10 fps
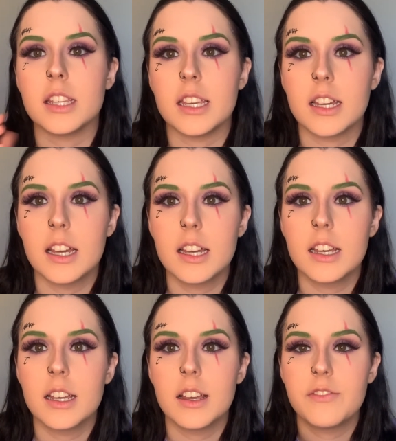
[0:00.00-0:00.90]
the
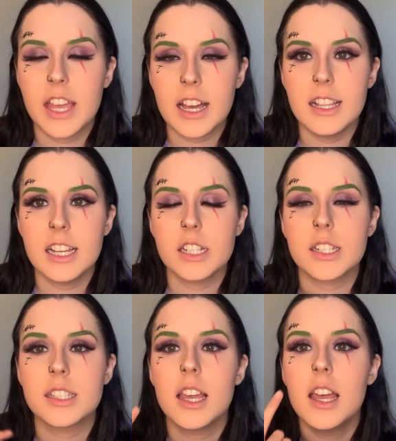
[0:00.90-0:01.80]
fake
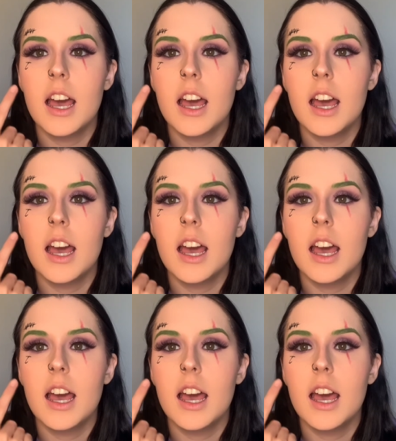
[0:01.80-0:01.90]
eyelashes,